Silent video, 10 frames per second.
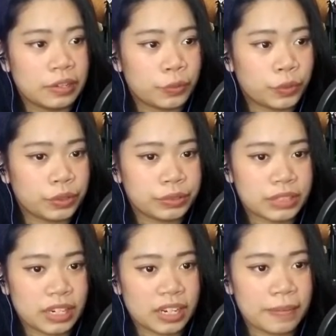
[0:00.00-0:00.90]
Wonder what's
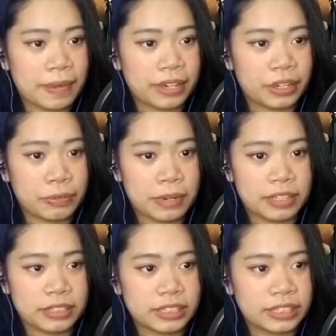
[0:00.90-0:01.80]
gonna come out, a new
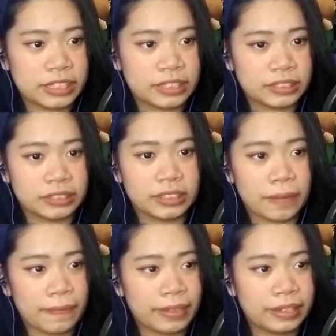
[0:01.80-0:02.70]
monster or
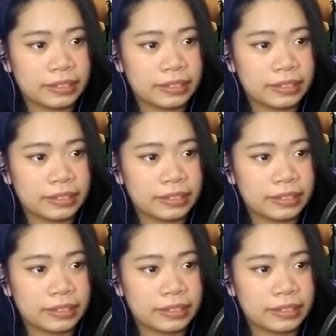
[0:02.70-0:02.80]
something?